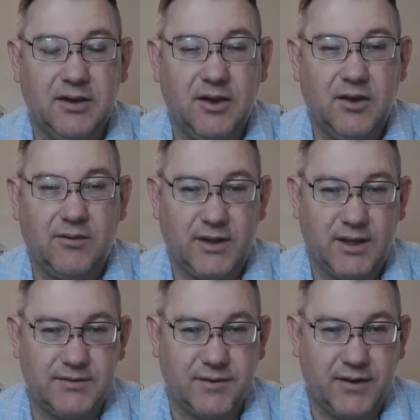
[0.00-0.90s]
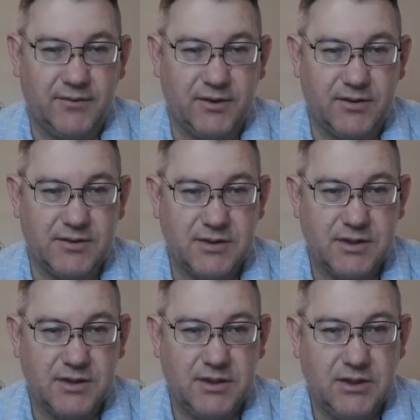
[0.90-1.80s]
over the last 5 years.
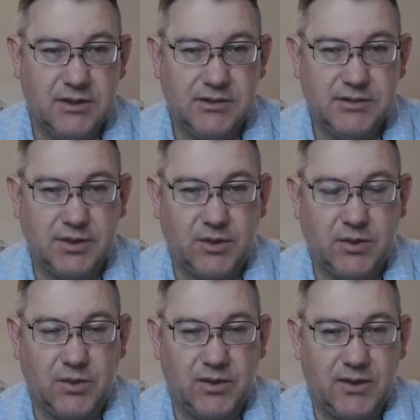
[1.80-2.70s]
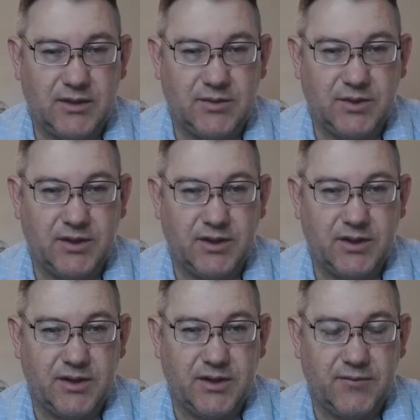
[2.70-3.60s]
So that's why
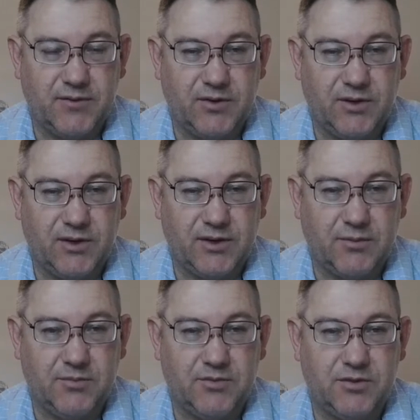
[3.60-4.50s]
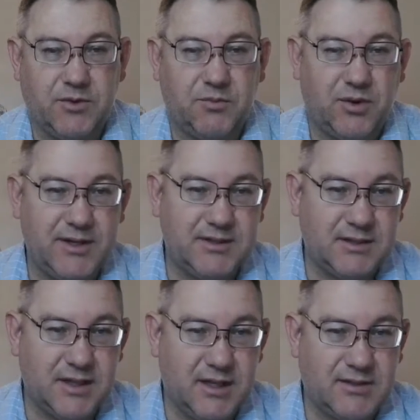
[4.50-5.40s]
if you look at the consumer price
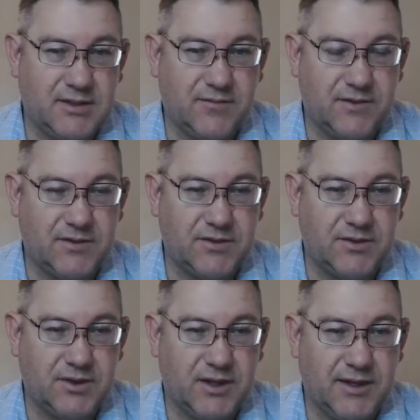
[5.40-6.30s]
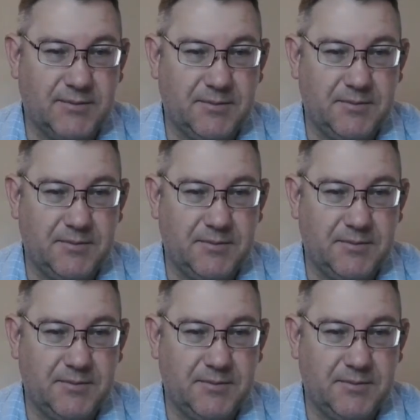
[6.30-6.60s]
index, the official